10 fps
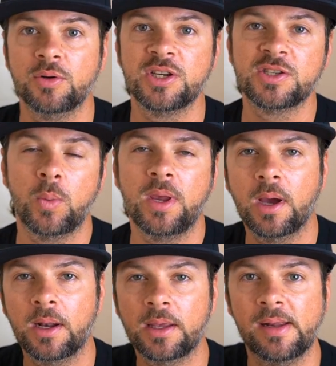just so we can
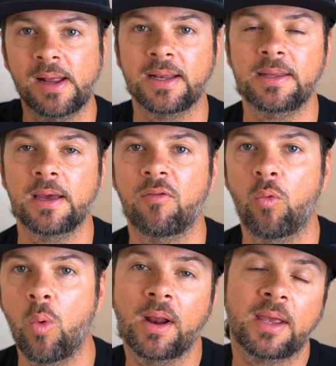kind of get an idea of
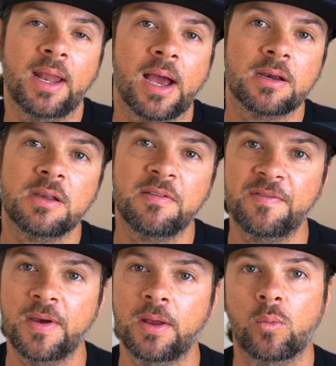what can actually
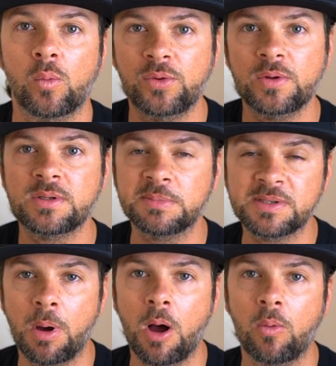fit. We'll do some
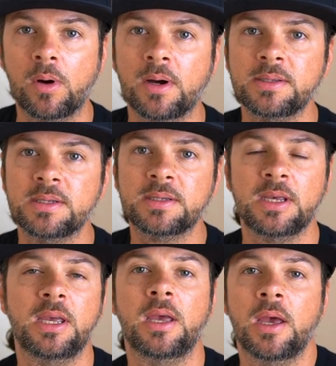small ones to
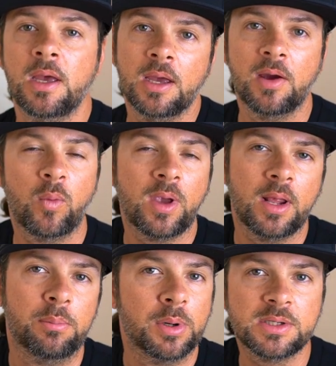see if we can get
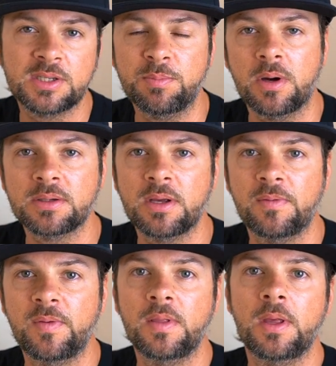a bunch of small
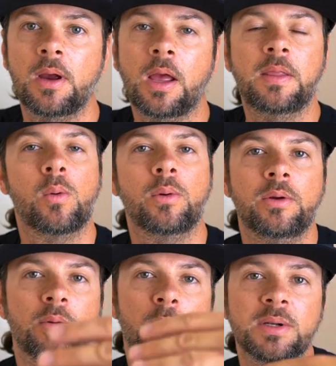stuff in there and then we'll
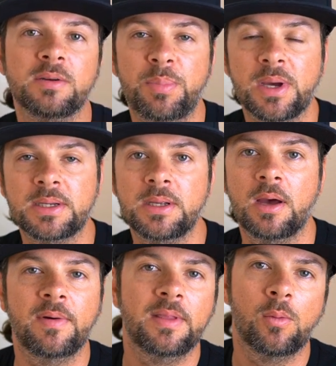do a bunch of big
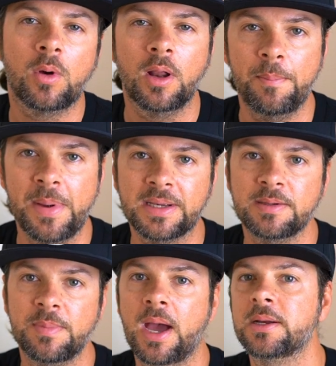stuff and then we'll kind of mix
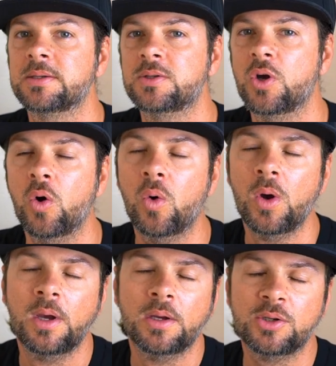and match. So
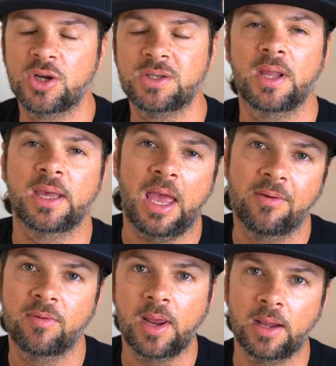just in like
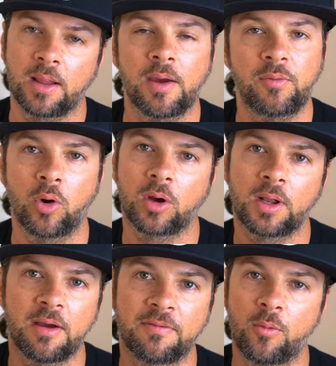everyday life, you're not
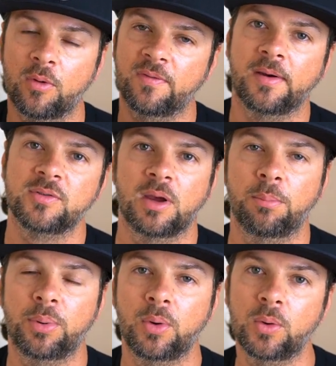gonna have four or five
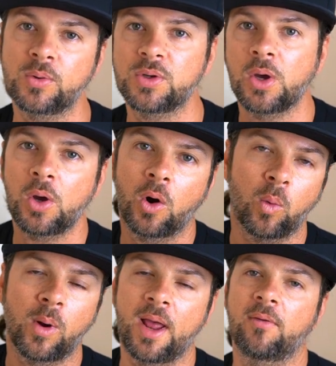shampoos or
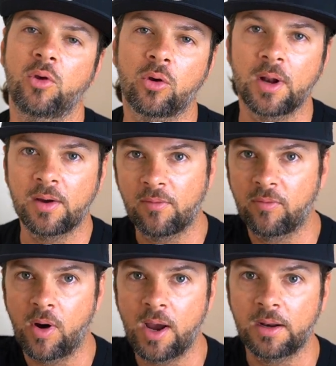what have you. You're gonna have a
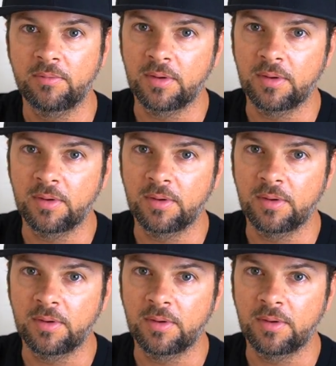variety of